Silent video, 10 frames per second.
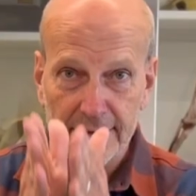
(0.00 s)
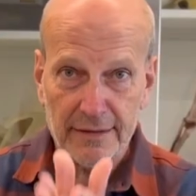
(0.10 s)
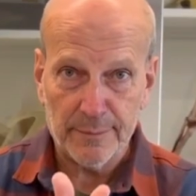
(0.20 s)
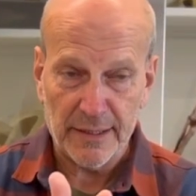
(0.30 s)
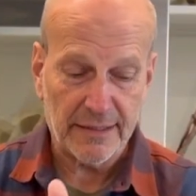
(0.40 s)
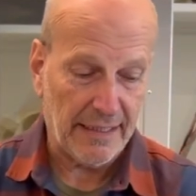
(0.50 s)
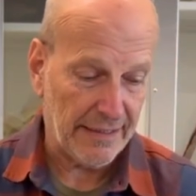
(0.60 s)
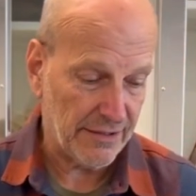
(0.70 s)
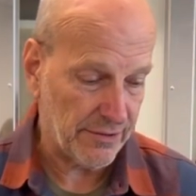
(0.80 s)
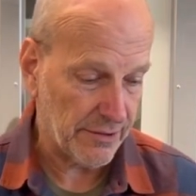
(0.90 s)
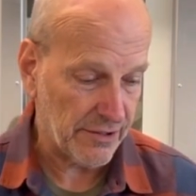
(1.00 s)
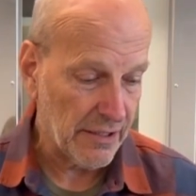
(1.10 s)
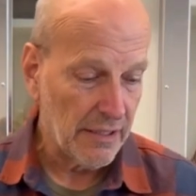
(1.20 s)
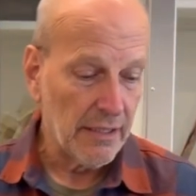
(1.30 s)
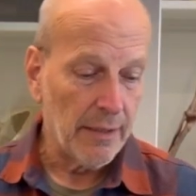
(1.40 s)
these big dinosaurs,
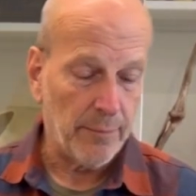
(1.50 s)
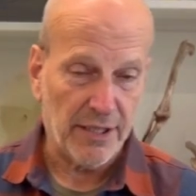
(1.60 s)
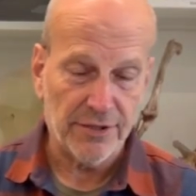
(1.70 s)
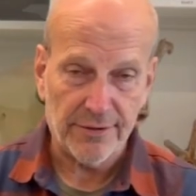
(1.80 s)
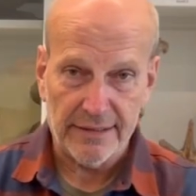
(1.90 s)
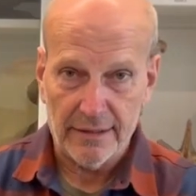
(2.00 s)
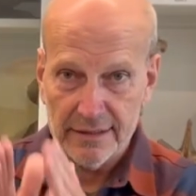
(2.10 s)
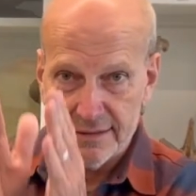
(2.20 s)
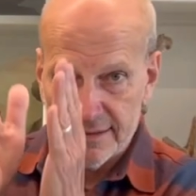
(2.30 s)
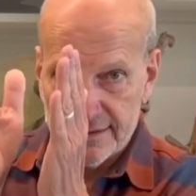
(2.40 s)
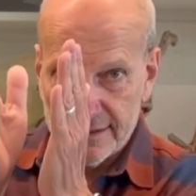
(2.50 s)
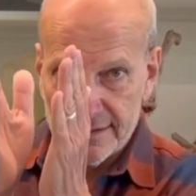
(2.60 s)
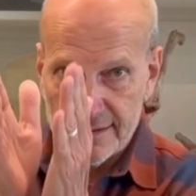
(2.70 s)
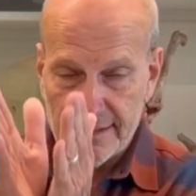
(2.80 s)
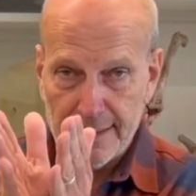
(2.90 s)
but in Dreadnoughtus it starts
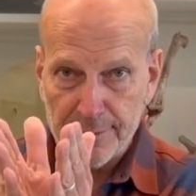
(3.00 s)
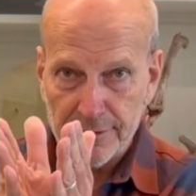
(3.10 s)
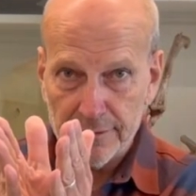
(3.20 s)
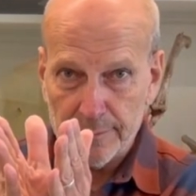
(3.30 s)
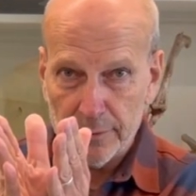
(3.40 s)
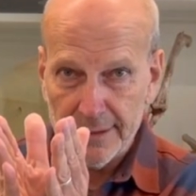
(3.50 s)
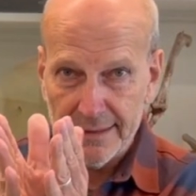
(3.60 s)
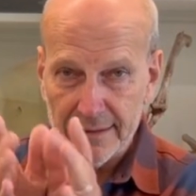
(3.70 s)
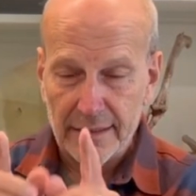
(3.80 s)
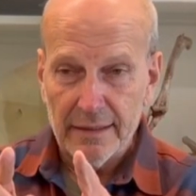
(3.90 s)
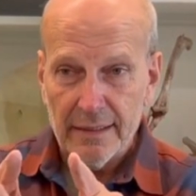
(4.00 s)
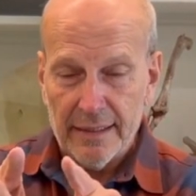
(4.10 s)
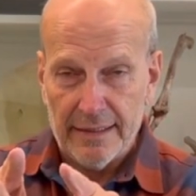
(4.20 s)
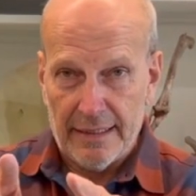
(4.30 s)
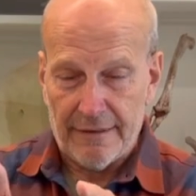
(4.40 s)
to taper to a point,
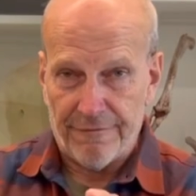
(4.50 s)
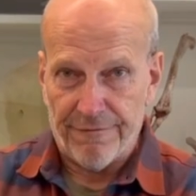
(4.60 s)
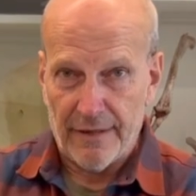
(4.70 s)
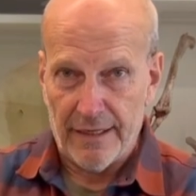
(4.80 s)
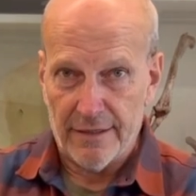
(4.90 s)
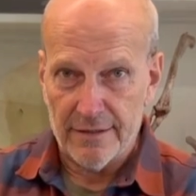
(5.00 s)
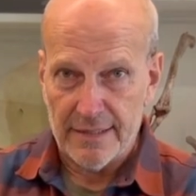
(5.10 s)
and then it flares